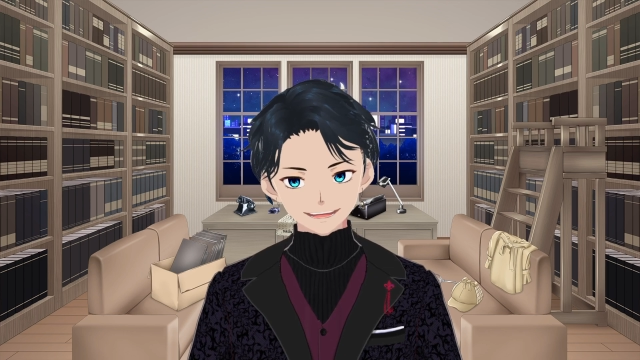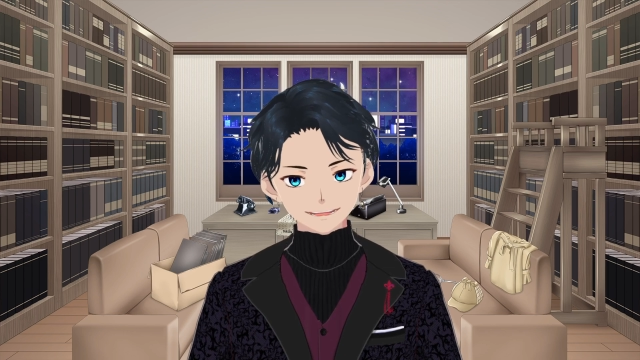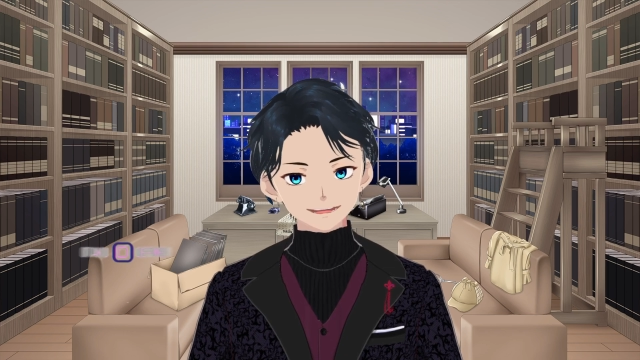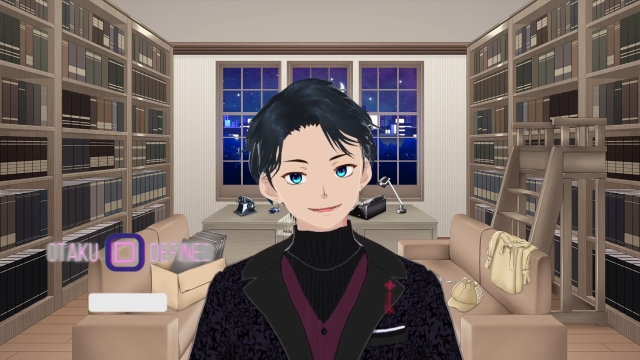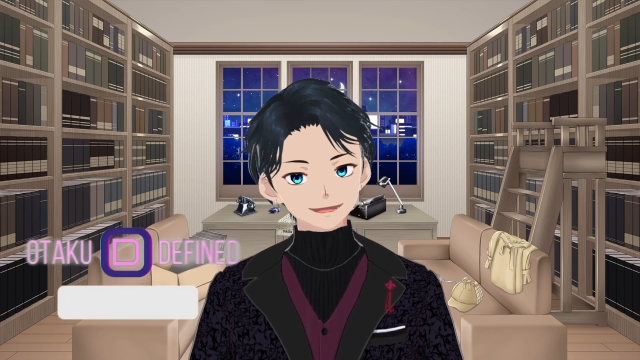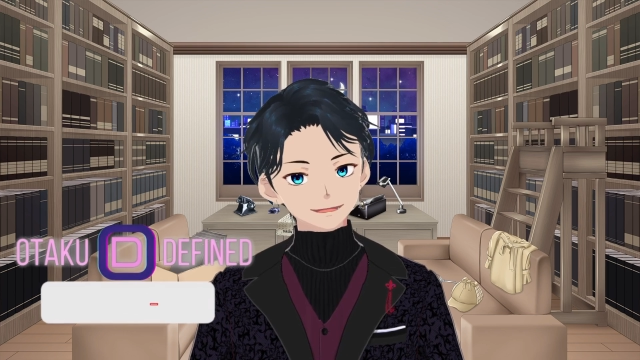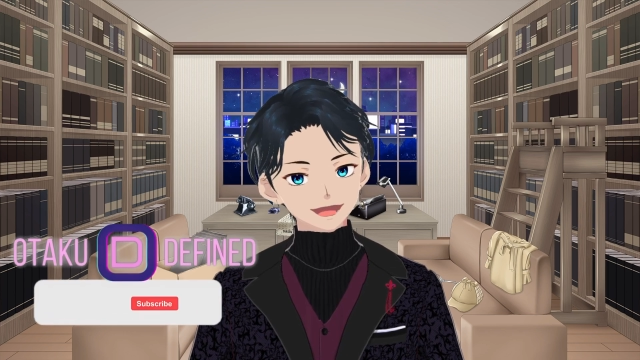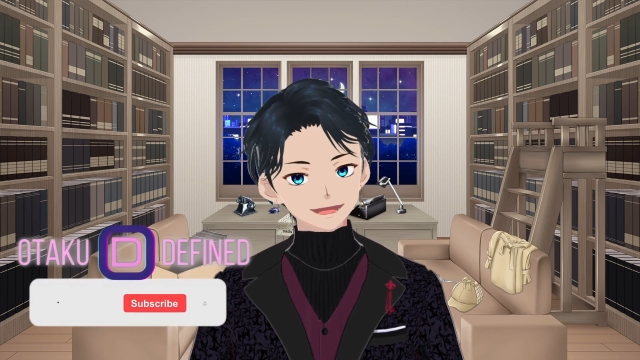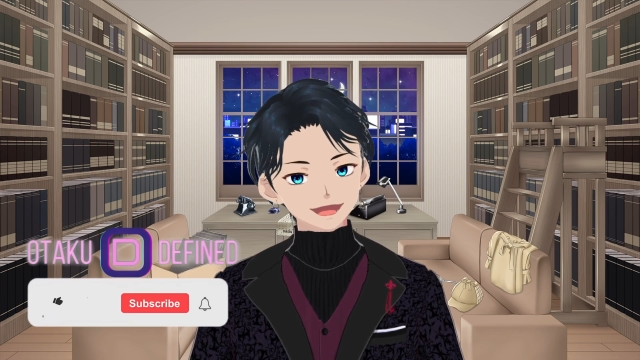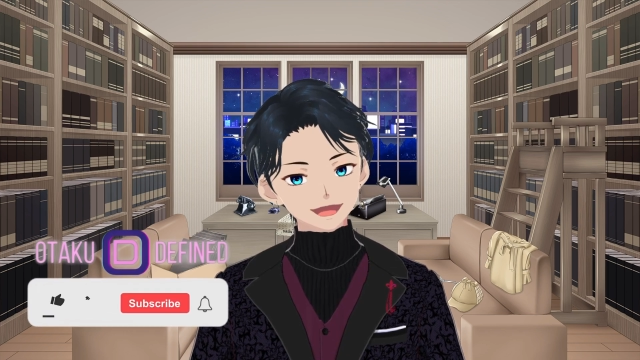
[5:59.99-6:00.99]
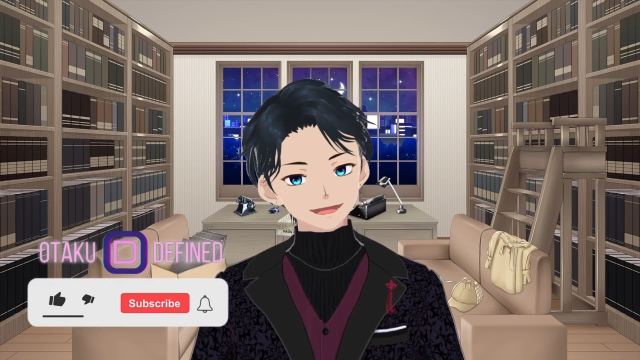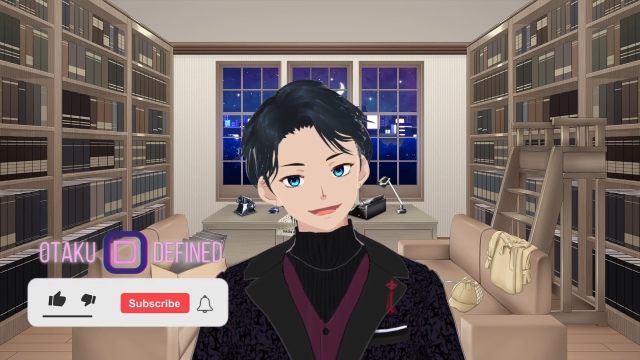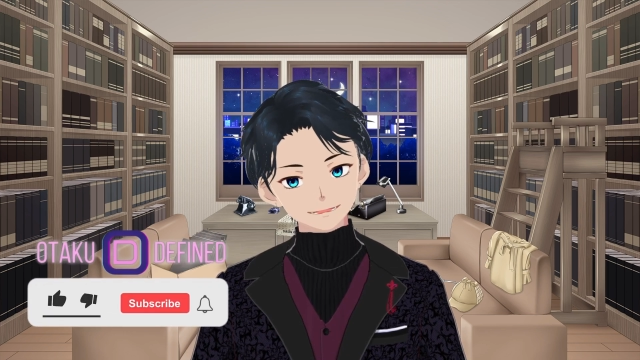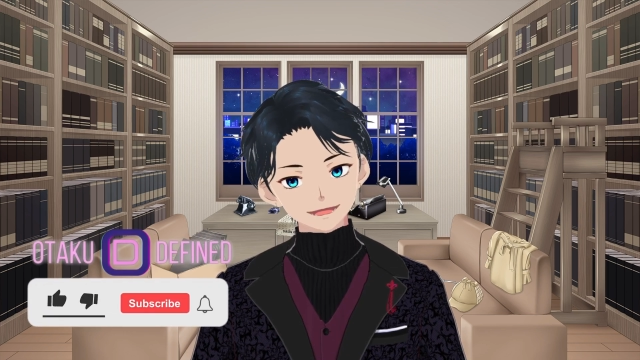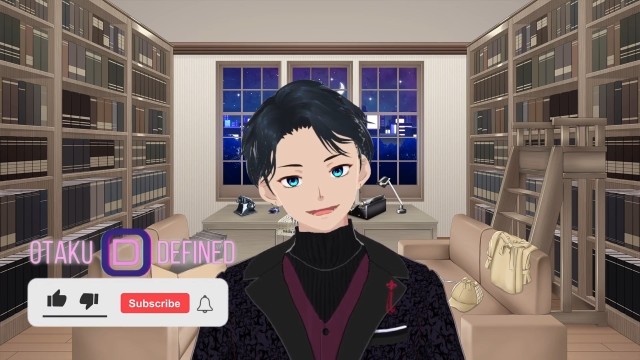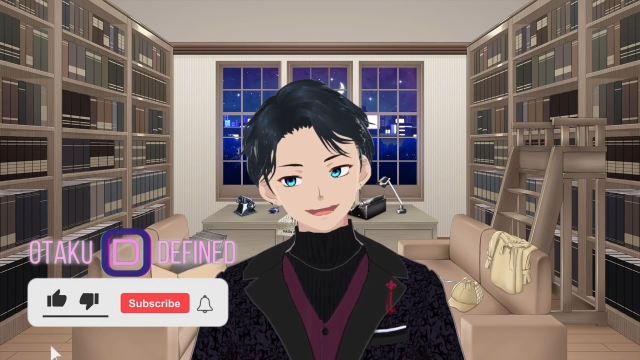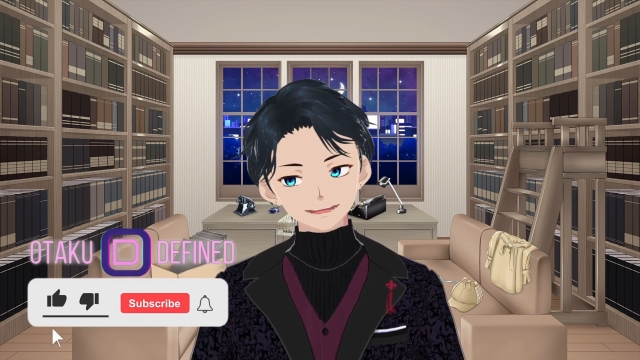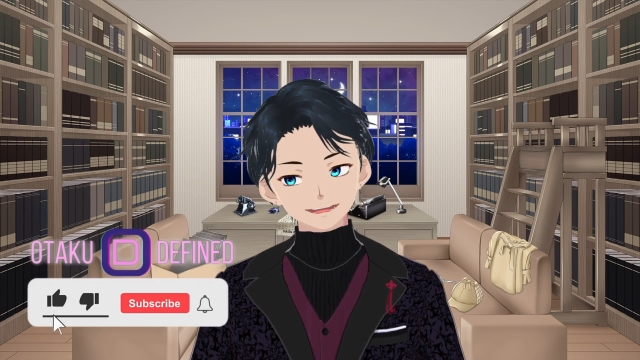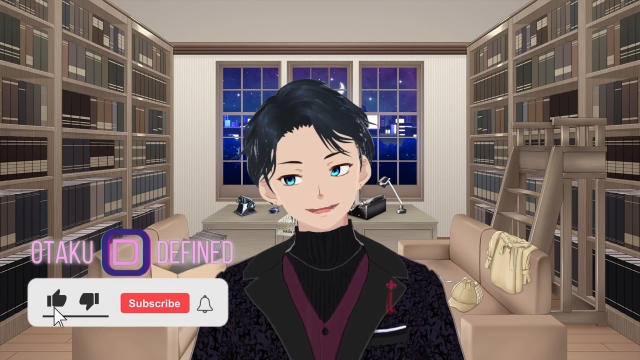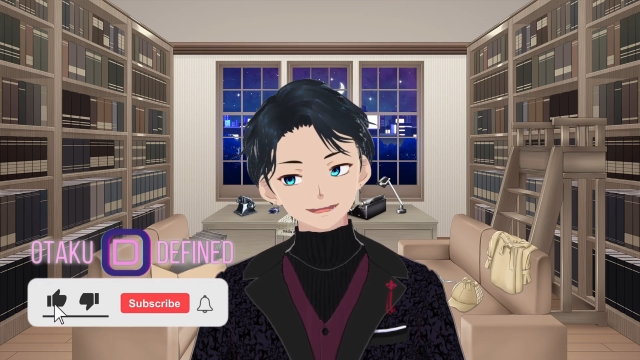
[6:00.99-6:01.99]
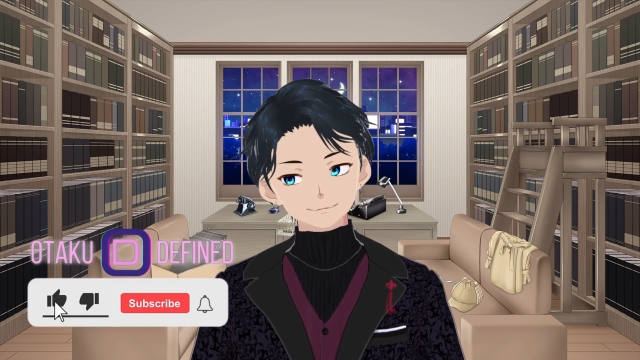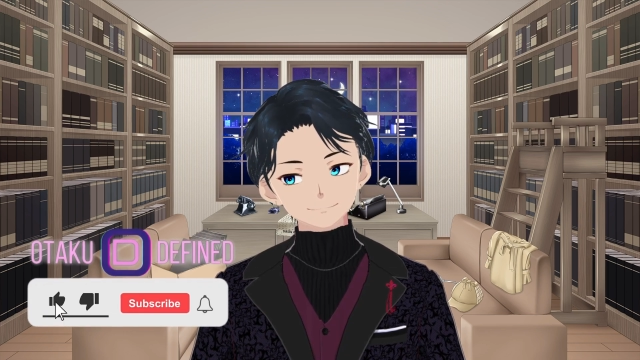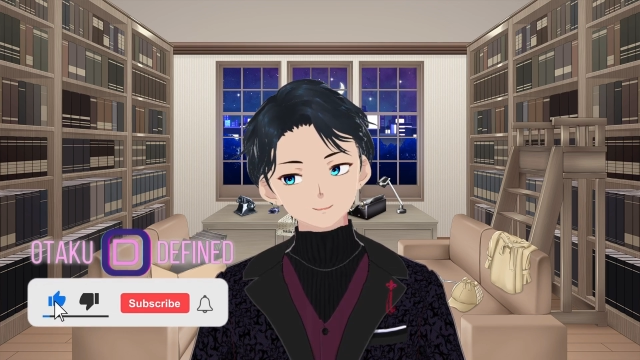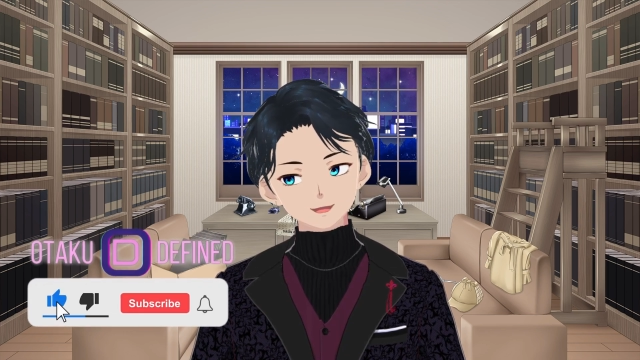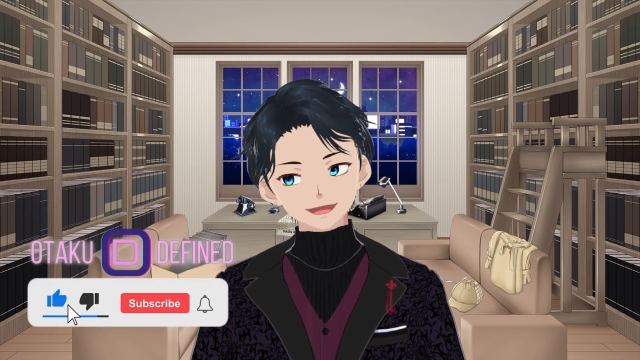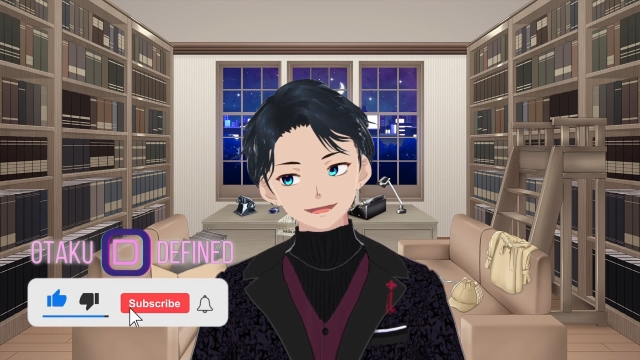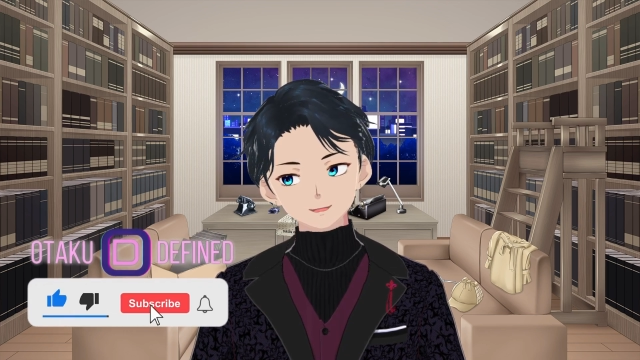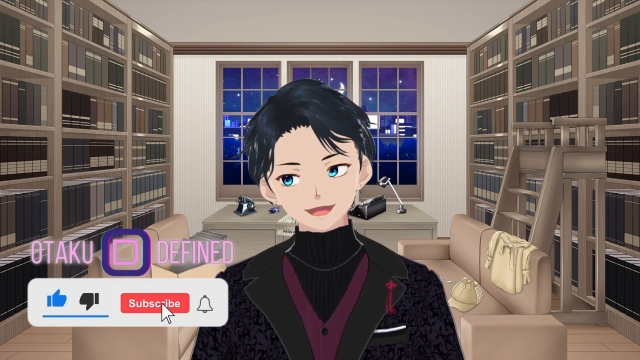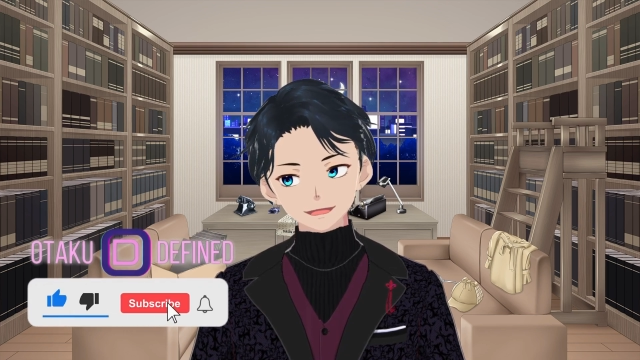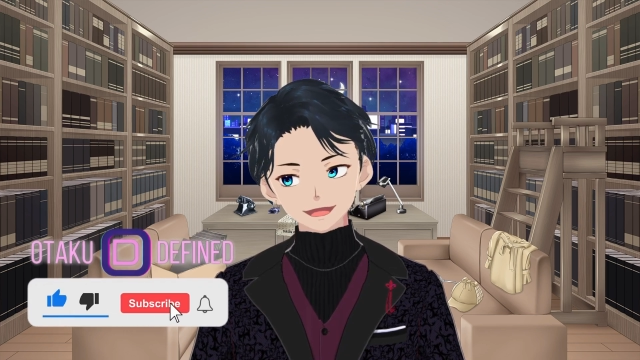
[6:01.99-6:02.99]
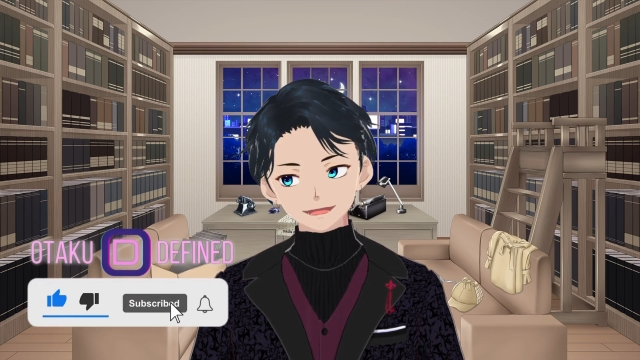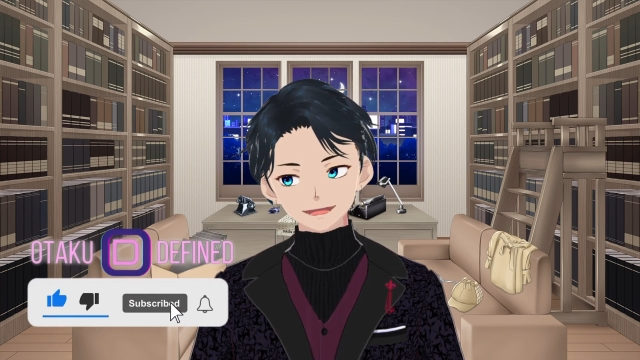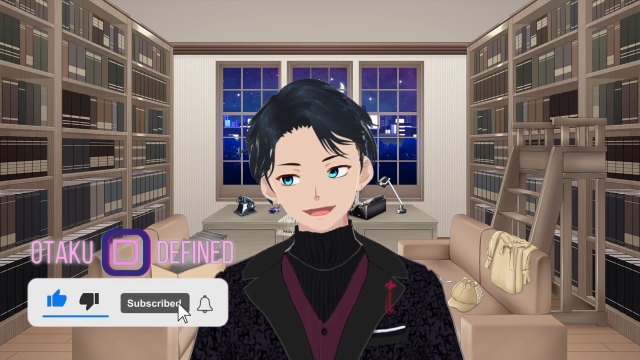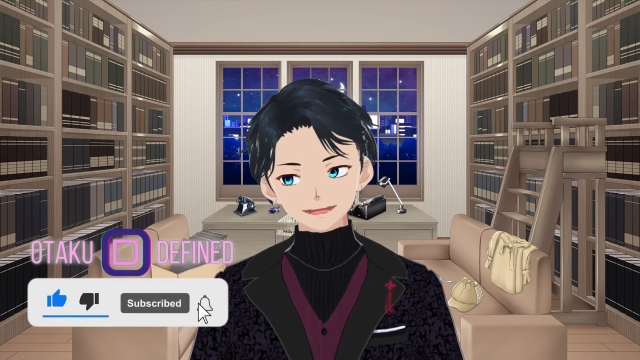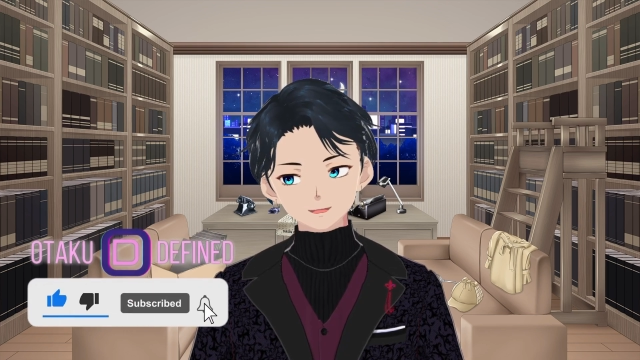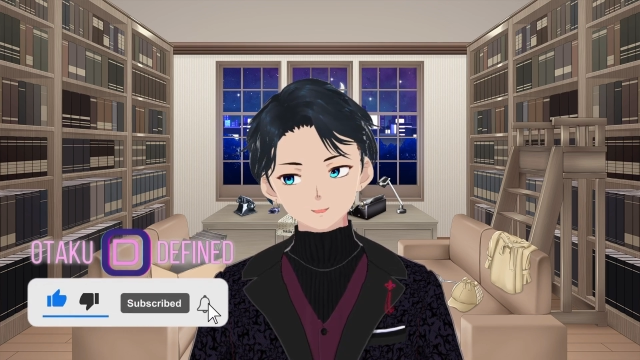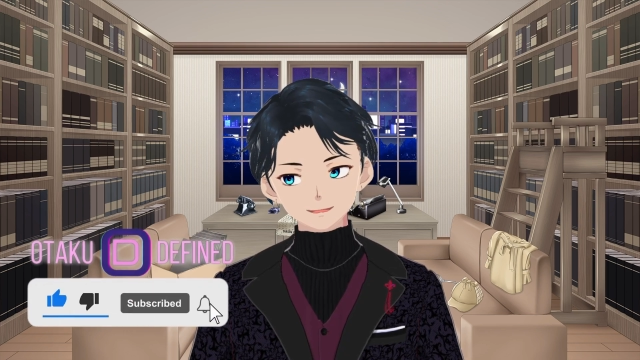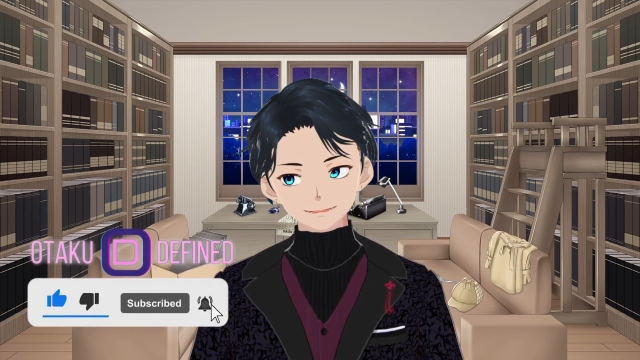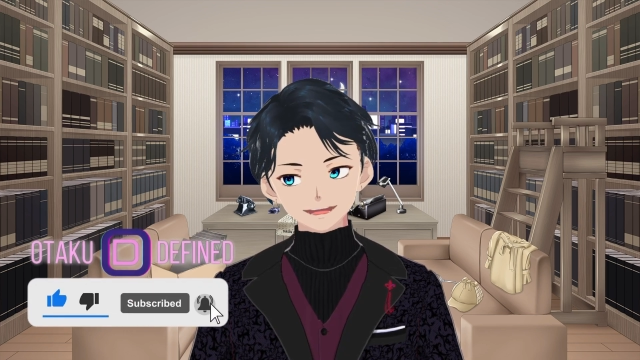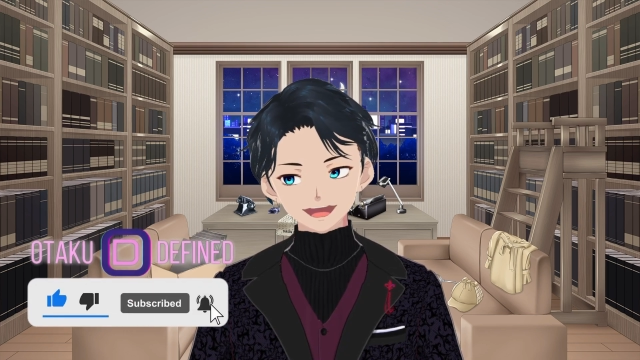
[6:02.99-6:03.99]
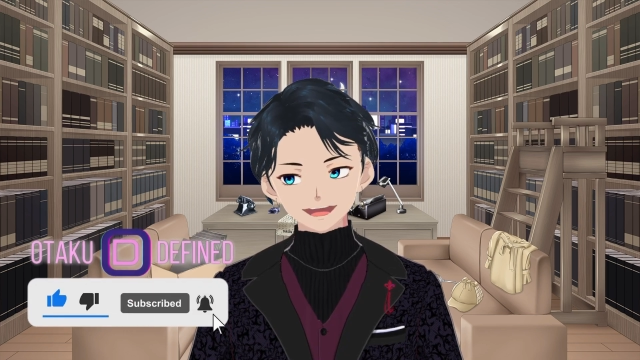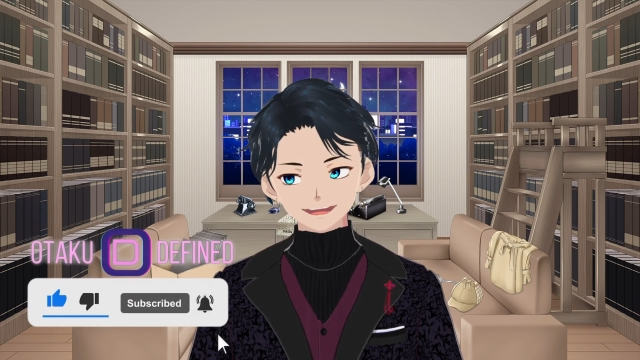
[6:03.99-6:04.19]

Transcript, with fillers: then subscribe to Otaku Defined and hit that new ugly white button that YouTube designed.